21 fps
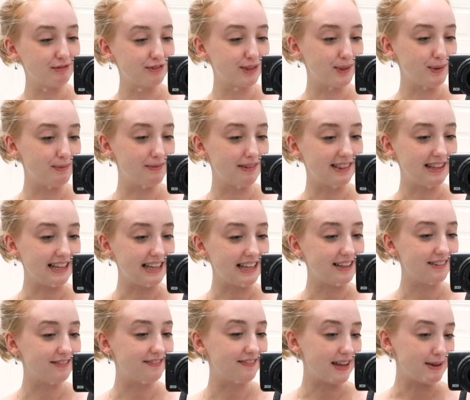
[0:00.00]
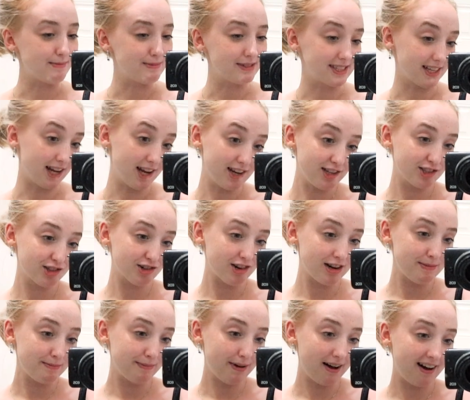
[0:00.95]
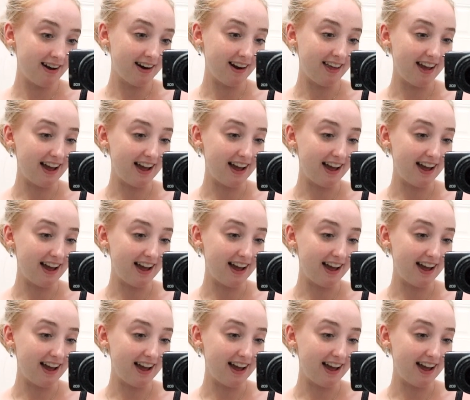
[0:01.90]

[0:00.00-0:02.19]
from the famous ice cream parlor,